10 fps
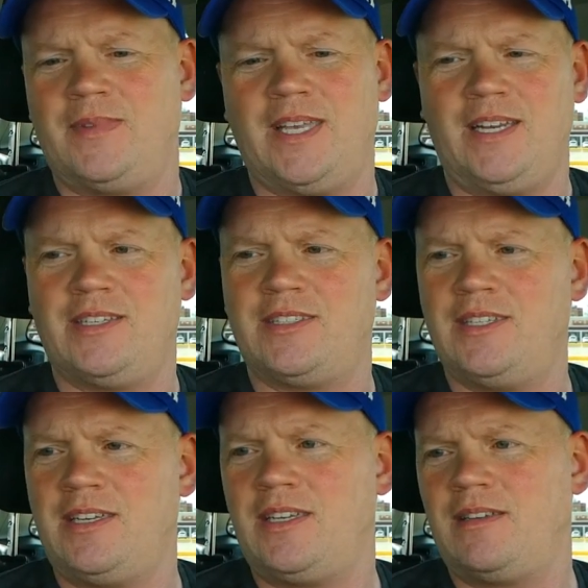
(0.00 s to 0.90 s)
That is
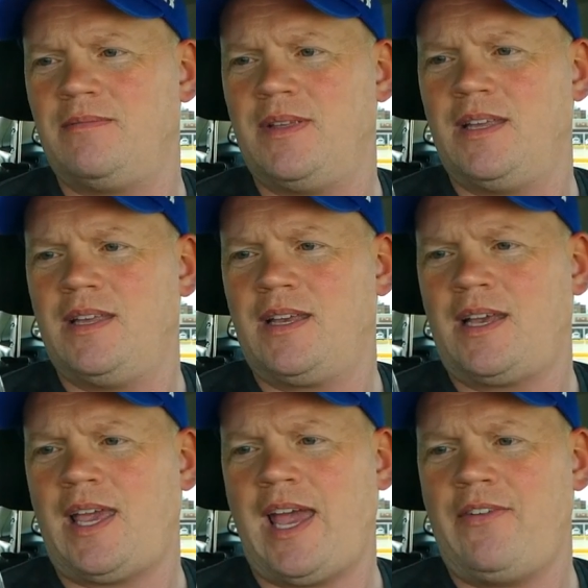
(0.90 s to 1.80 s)
sticky.
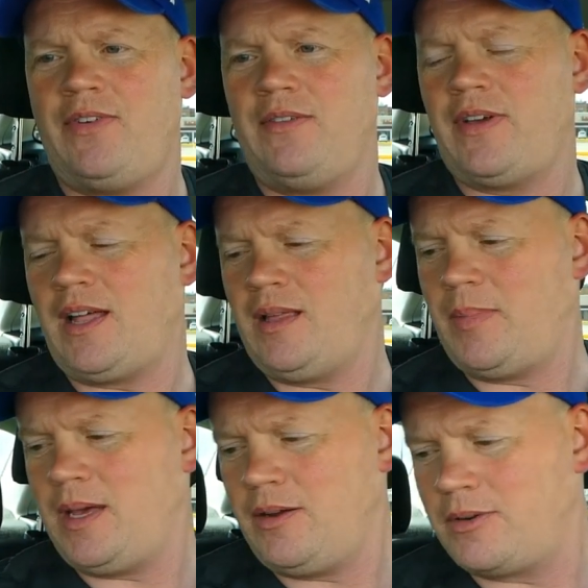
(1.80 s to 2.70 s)
Cafe Valley
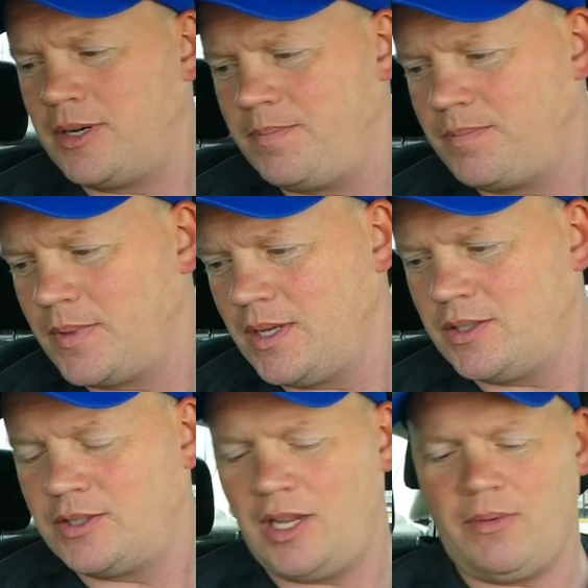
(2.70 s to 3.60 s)
Bakery.
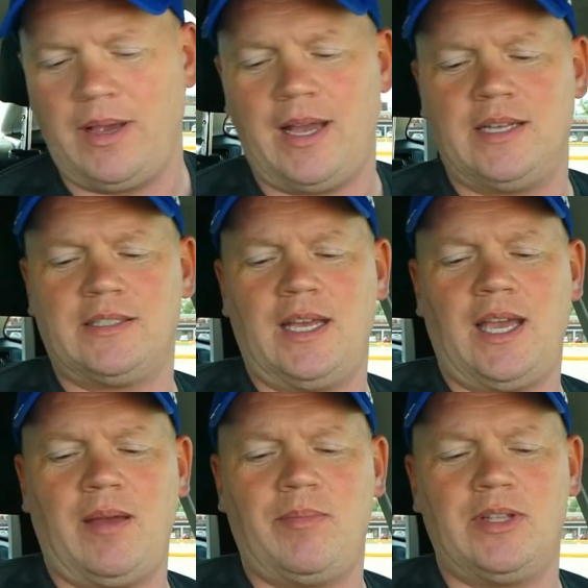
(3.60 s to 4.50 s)
So anyway, guys, they
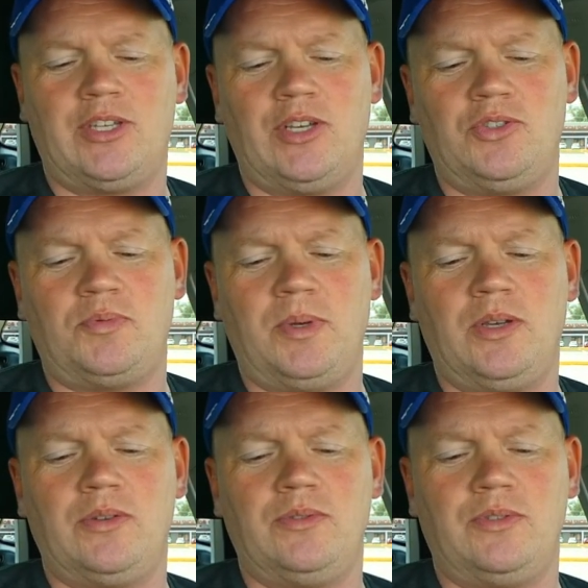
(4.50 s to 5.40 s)
gave me two
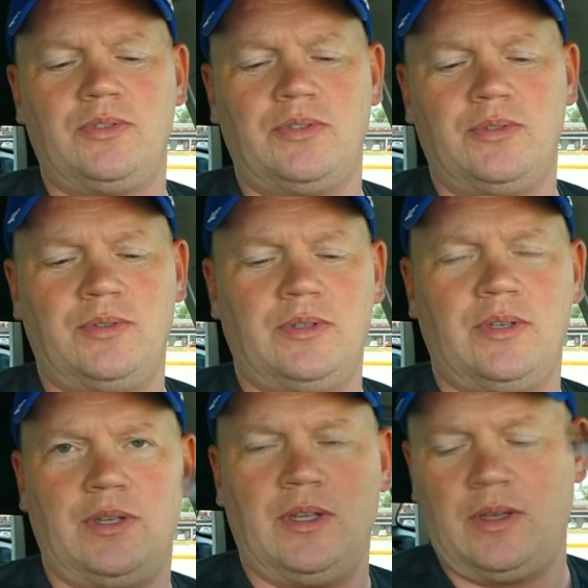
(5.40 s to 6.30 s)
spoons
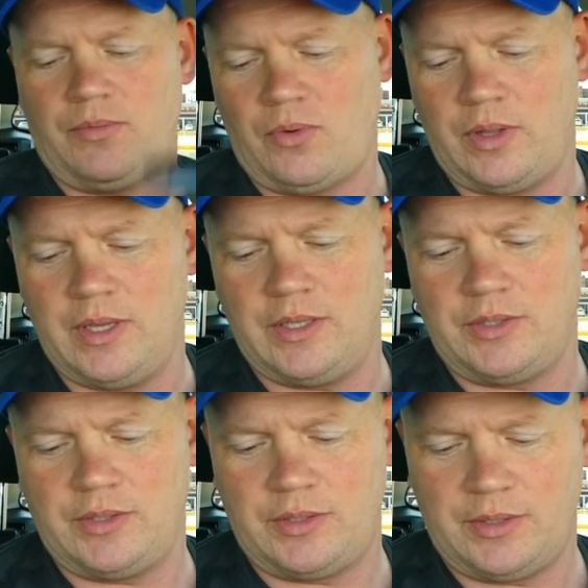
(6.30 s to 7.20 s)
for
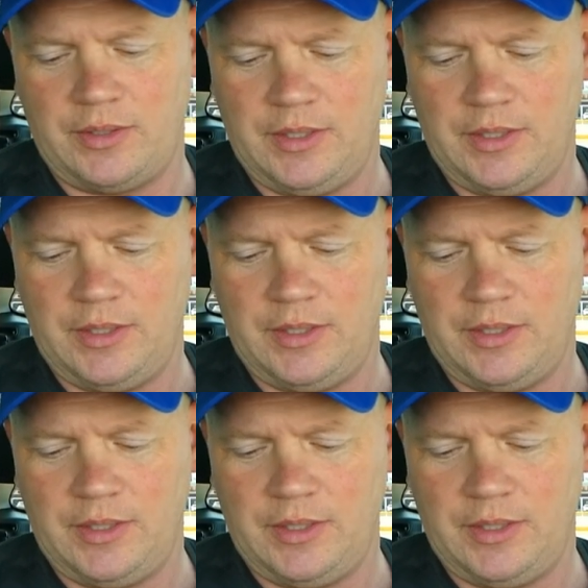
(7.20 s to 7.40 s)
this.